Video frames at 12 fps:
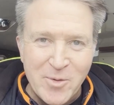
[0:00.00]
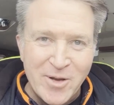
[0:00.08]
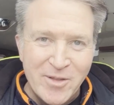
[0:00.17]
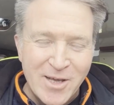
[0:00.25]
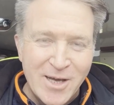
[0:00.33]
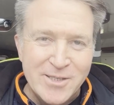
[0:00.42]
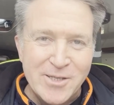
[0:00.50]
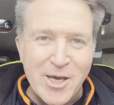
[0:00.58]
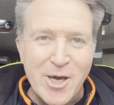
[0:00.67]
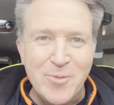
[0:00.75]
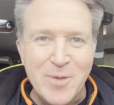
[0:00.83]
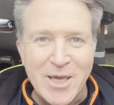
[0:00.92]
one of the guys who
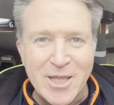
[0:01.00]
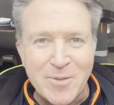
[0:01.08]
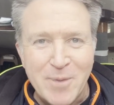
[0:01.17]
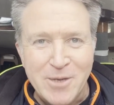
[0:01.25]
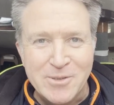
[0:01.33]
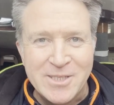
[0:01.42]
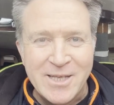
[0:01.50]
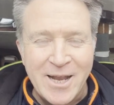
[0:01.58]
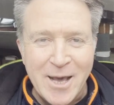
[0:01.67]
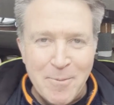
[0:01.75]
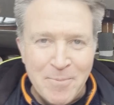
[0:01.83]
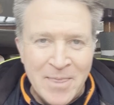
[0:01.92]
helped me get the boat
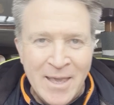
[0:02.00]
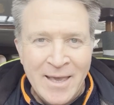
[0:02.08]
set up.